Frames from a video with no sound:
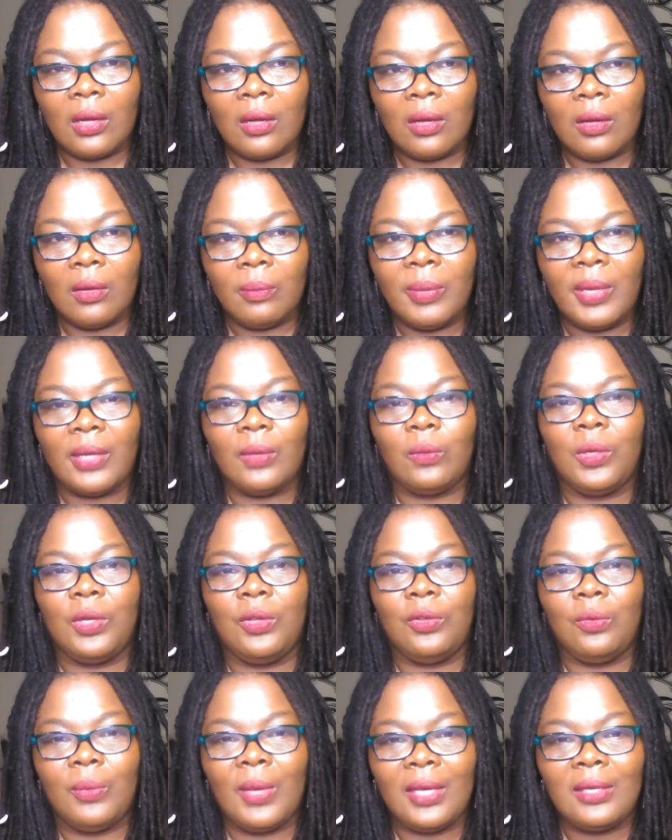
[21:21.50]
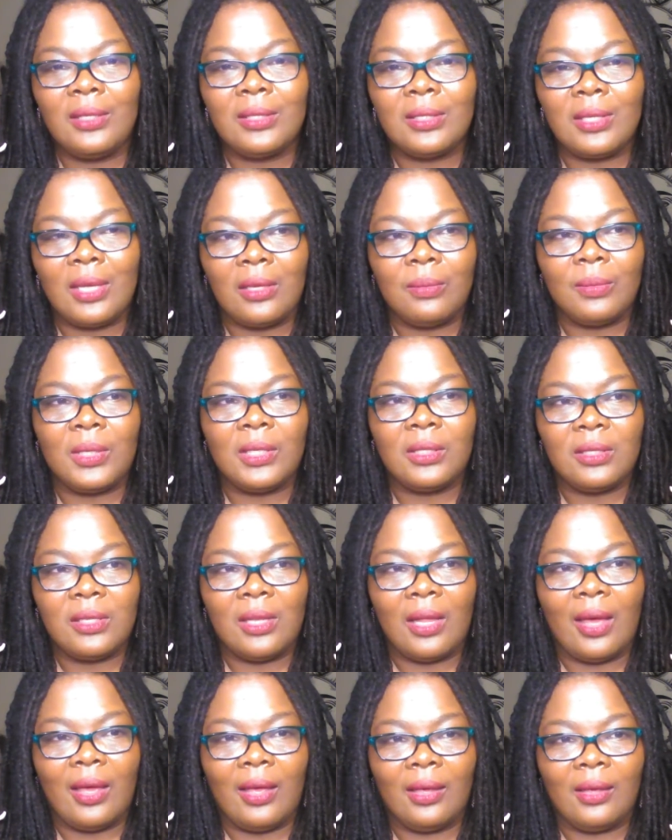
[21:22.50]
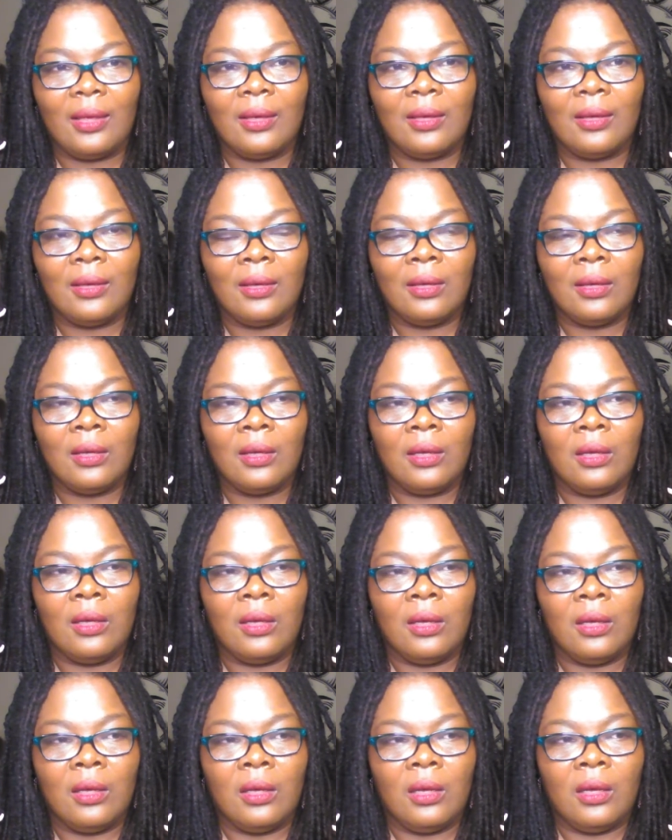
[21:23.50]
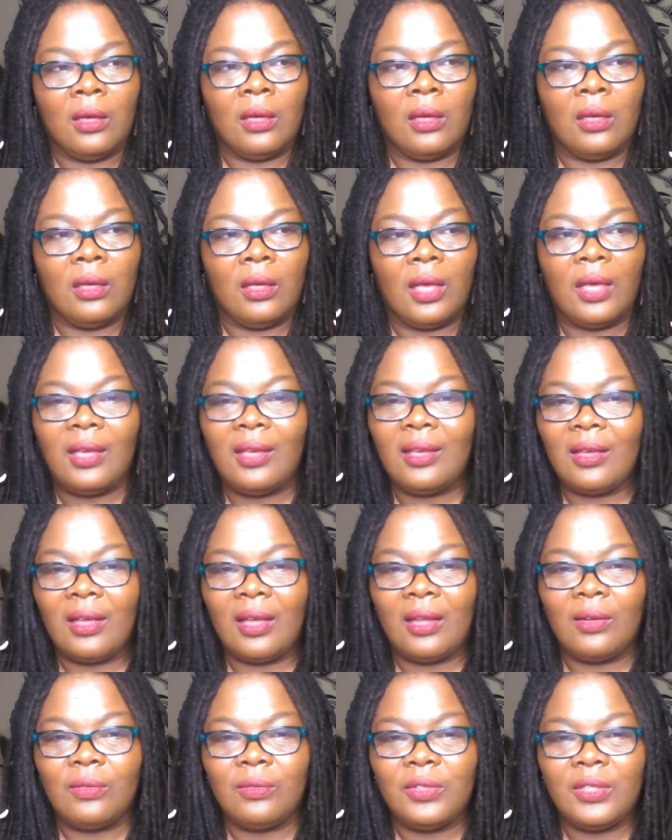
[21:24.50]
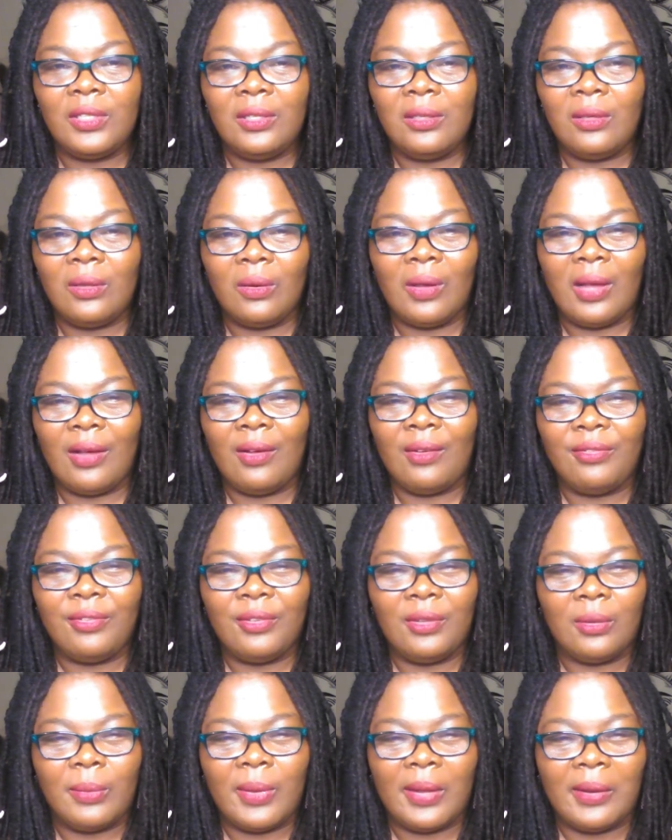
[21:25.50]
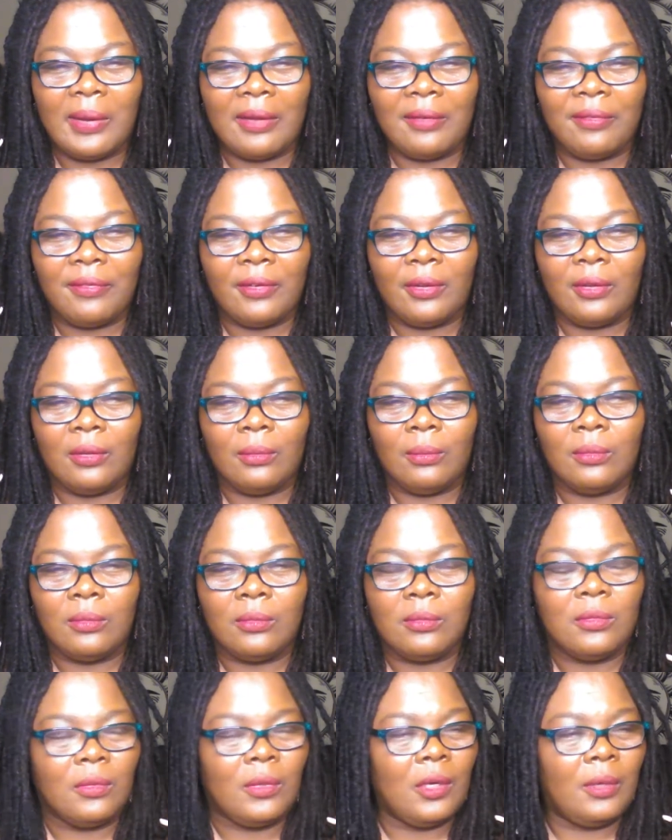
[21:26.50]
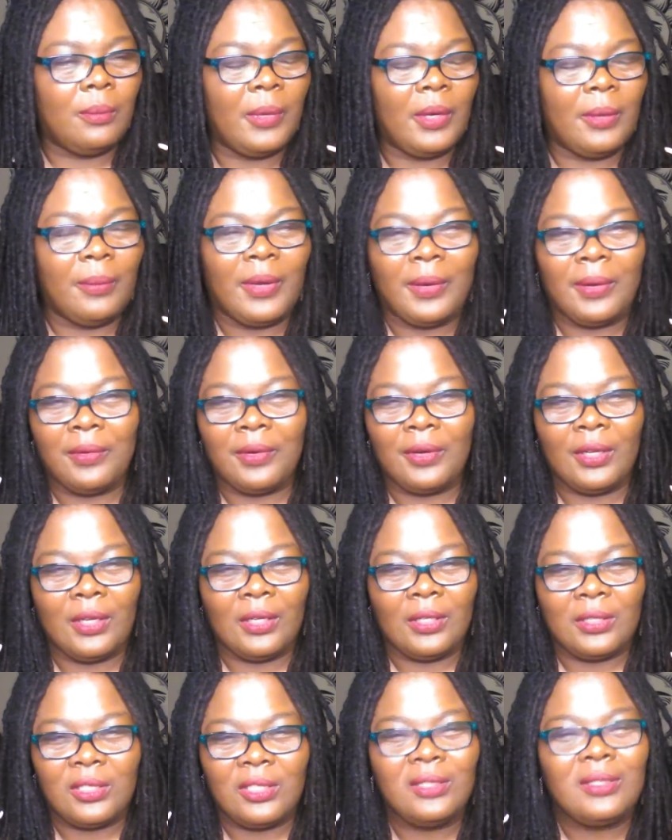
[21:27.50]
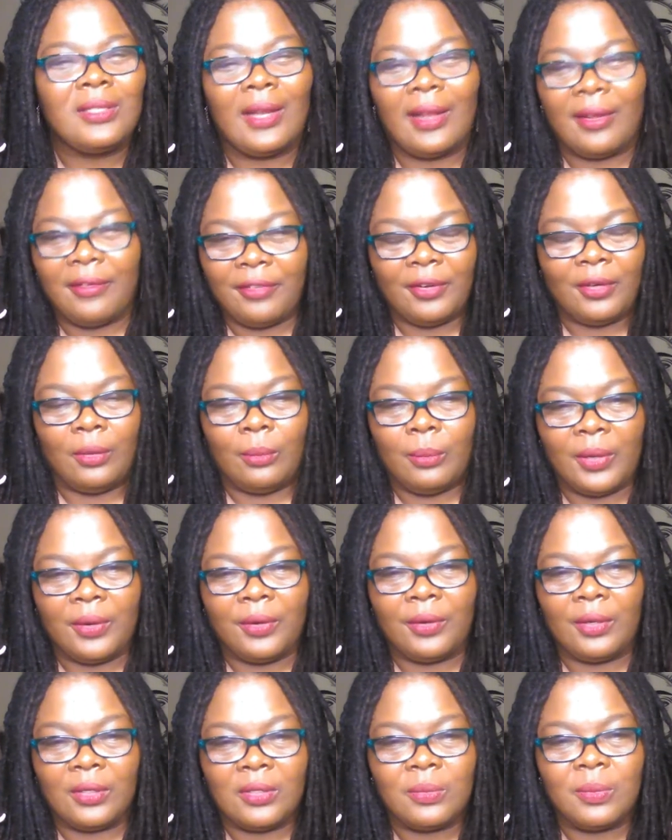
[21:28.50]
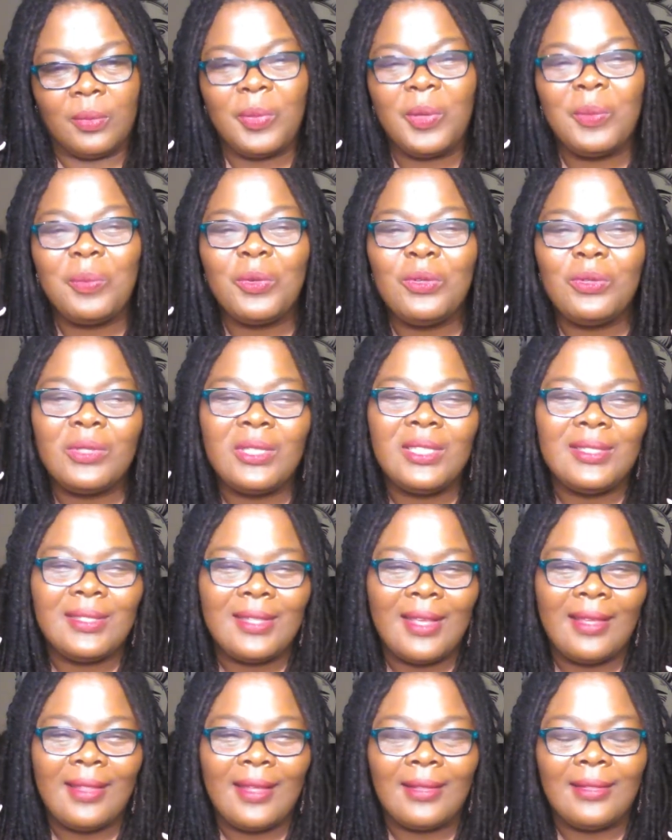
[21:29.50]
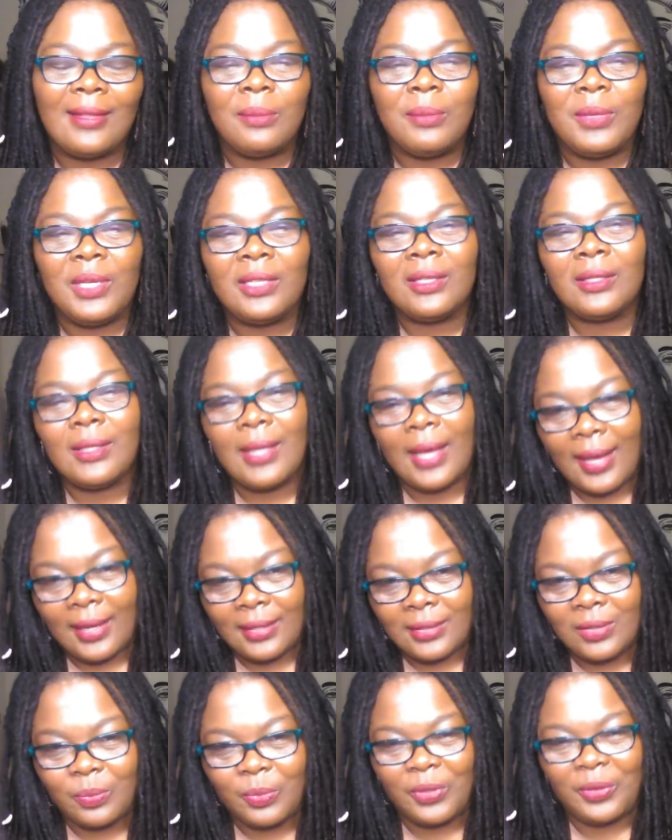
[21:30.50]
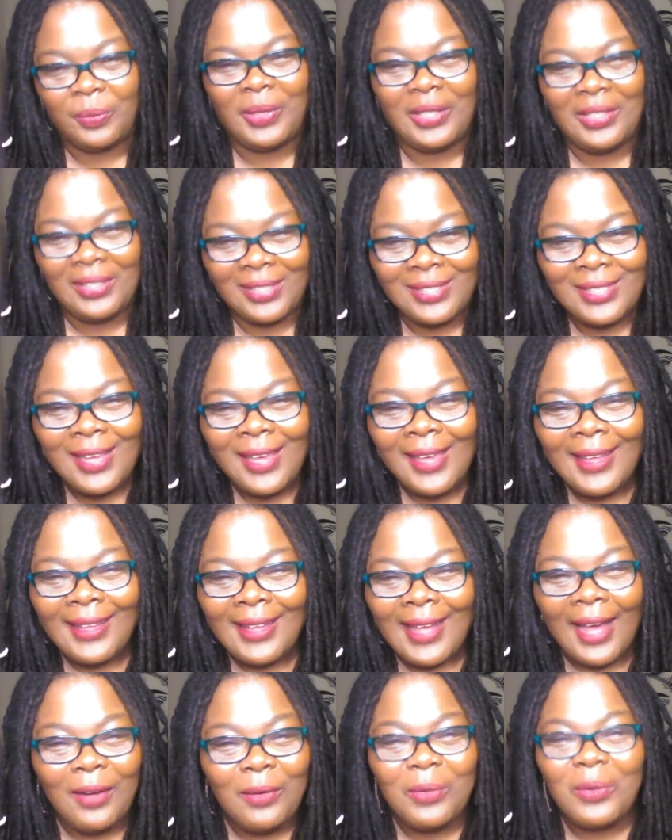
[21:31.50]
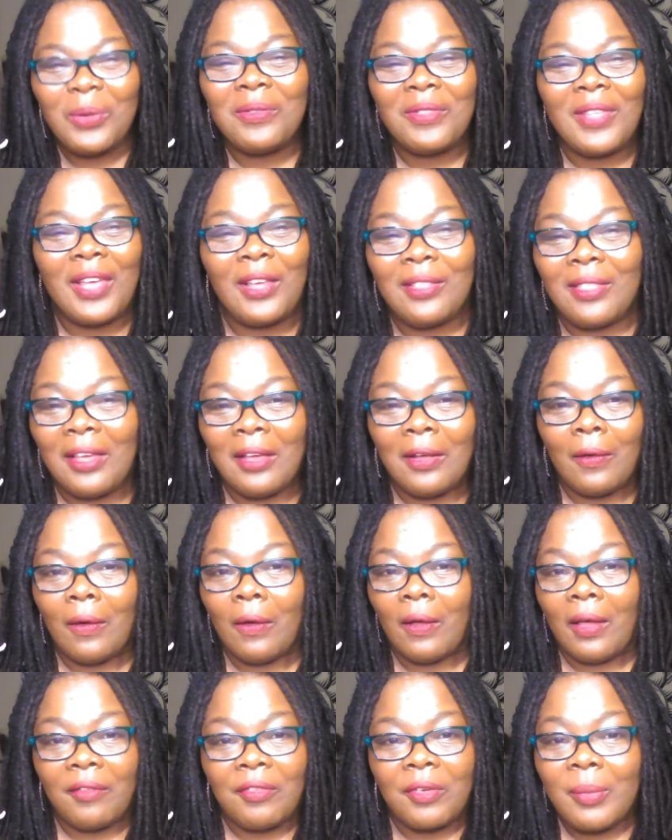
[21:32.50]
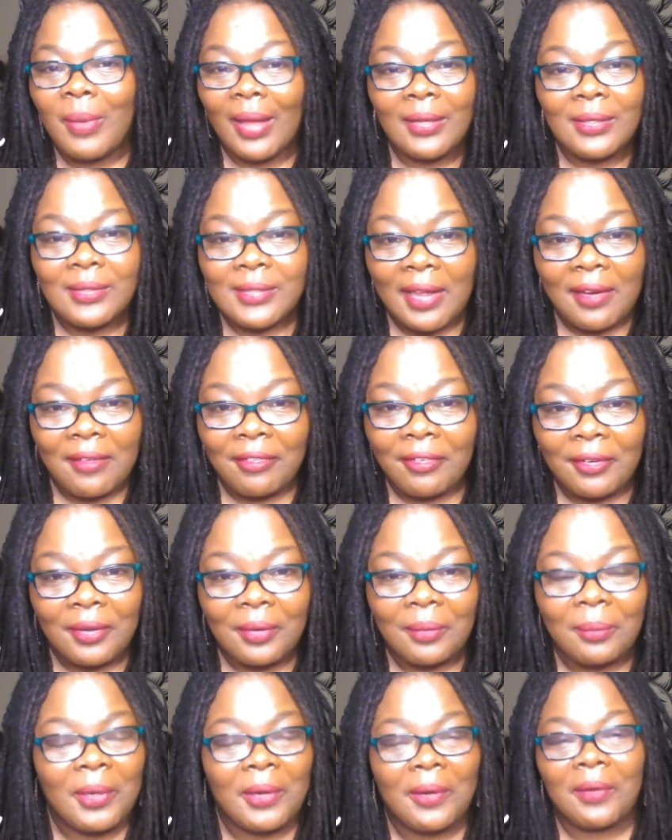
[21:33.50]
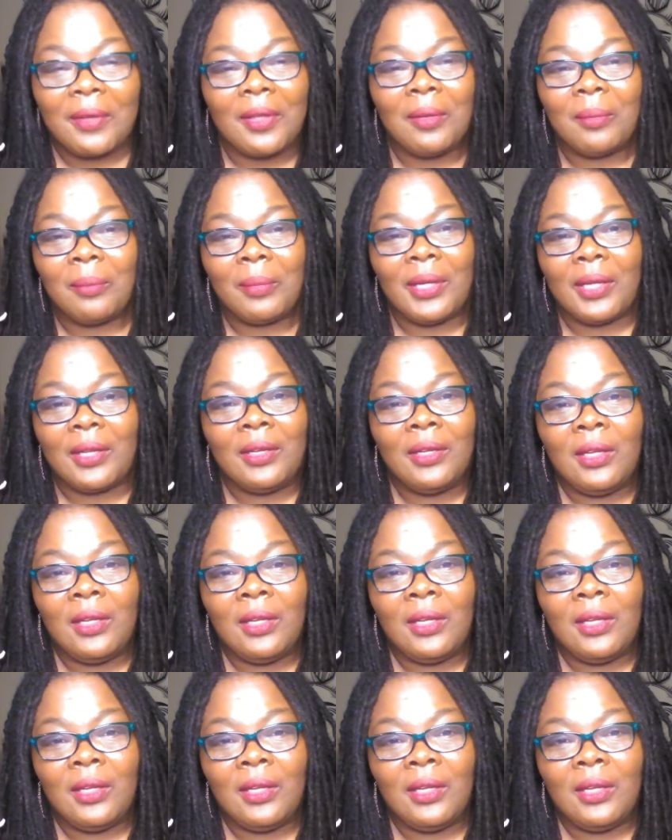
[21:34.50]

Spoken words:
But when you make statements like, hey, I don't really know how I feel about African Americans. She said African Americans, but people usually say that they mean the diaspora because I don't know if they think everybody's African American, but,